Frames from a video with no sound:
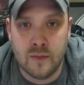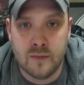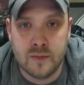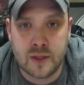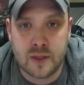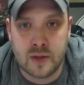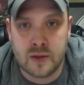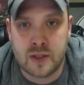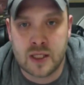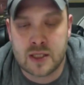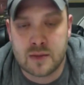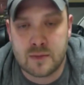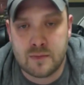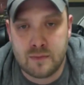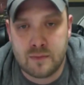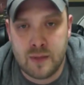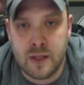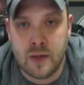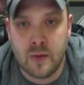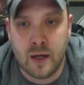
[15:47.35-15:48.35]
So just
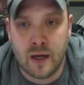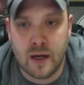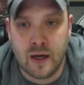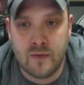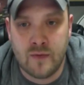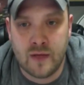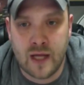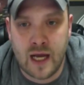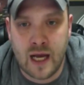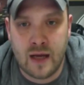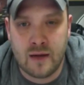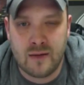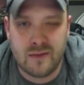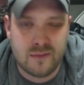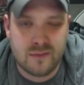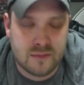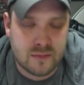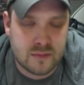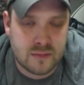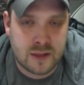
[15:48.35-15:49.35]
be wary of that.
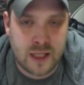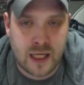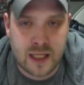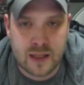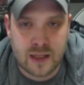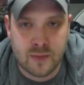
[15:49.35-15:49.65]
Take